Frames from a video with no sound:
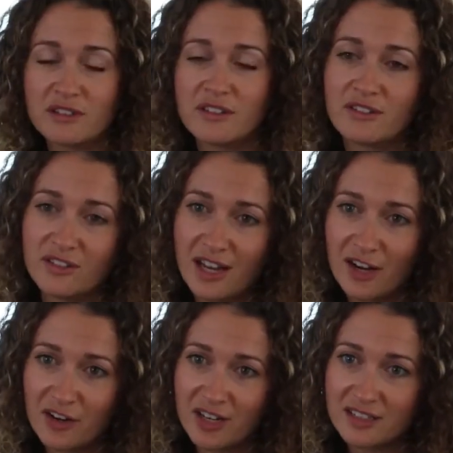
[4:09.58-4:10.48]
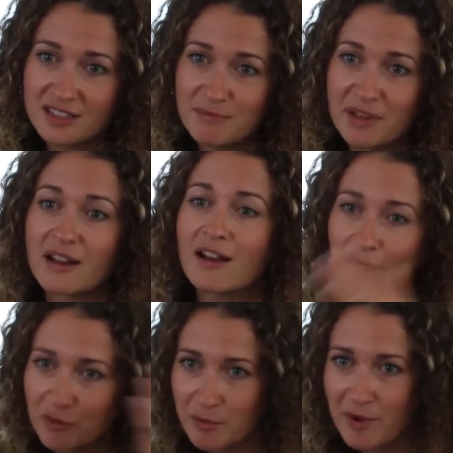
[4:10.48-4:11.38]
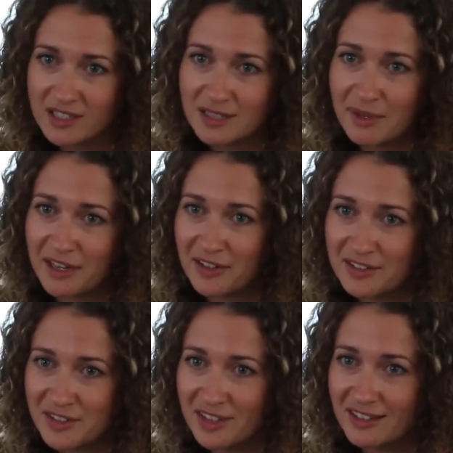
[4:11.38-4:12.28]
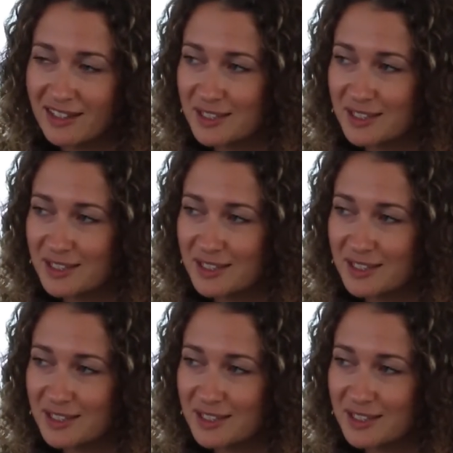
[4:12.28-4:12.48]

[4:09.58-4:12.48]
feel in organizations. And I think it's an interesting leadership